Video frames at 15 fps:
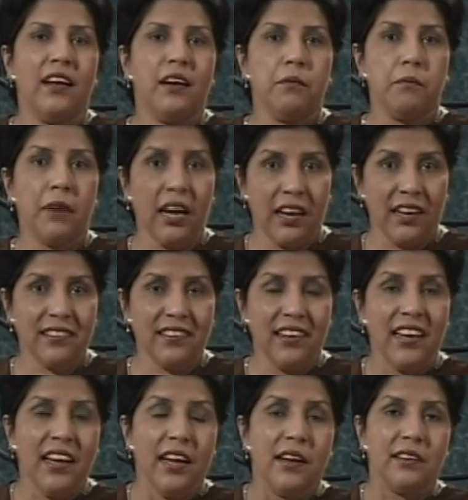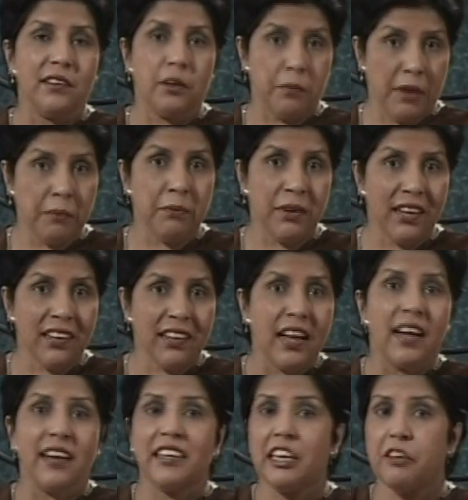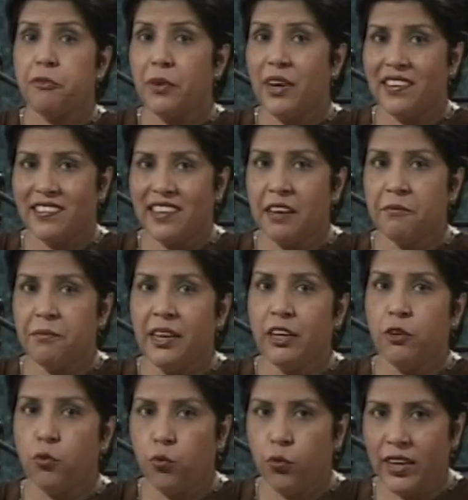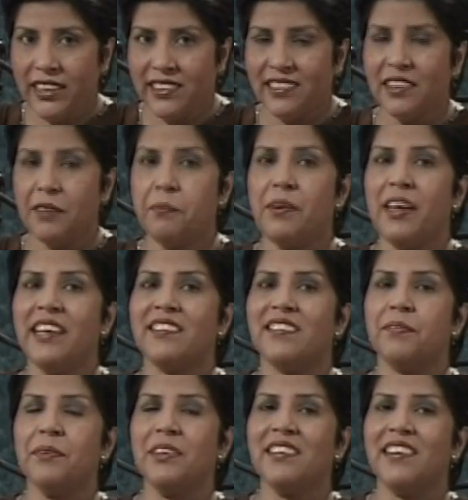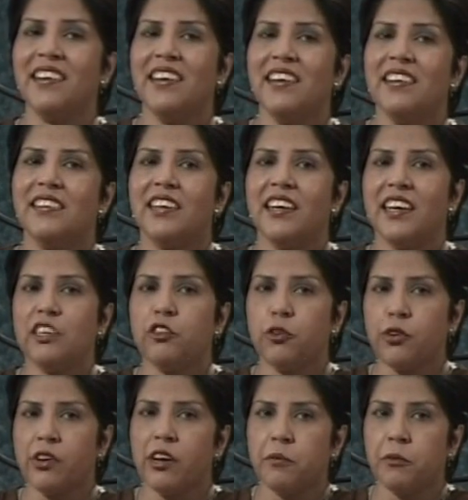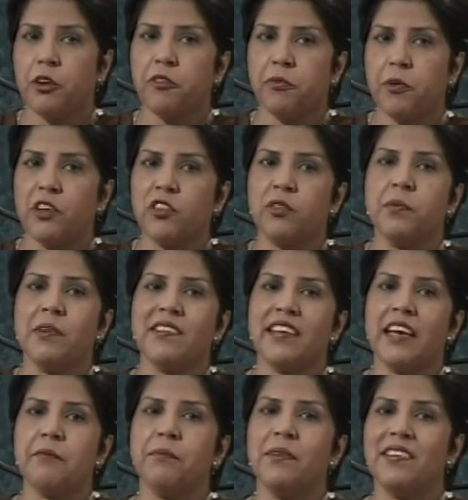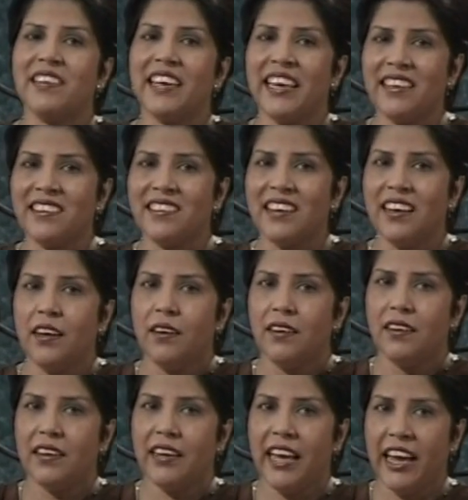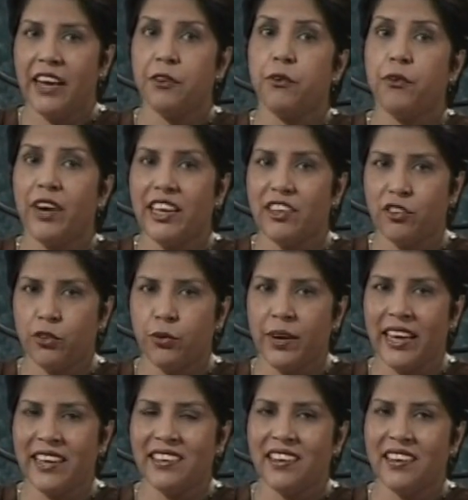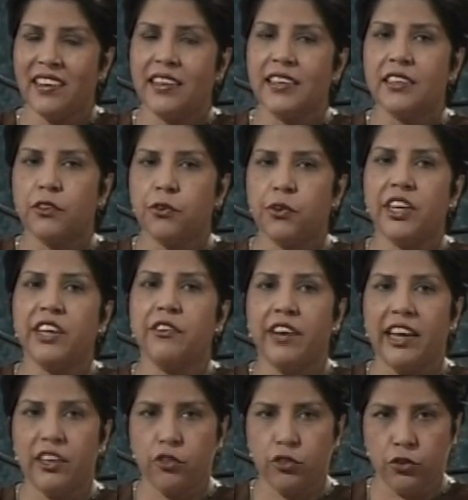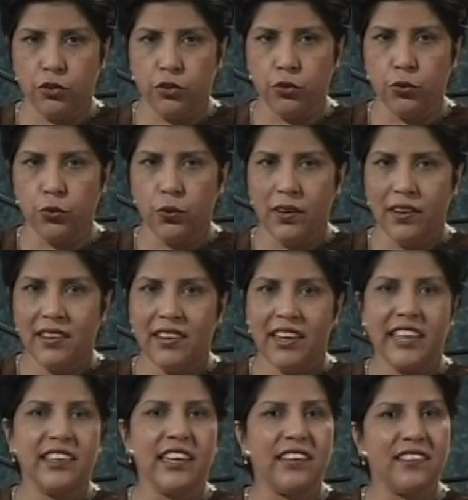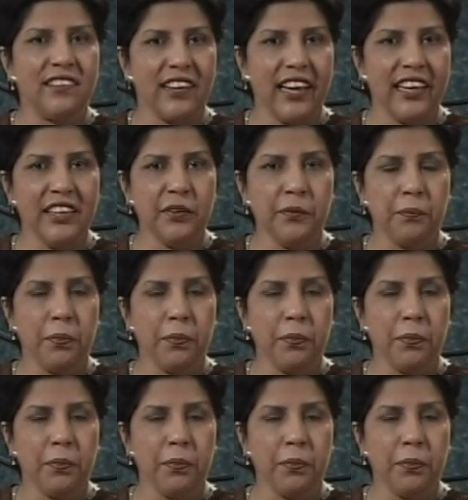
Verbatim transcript: But remember, if we are sampling with replacement, the total number of possible samples is n raised to n, 3 raised to 2 and that is 9.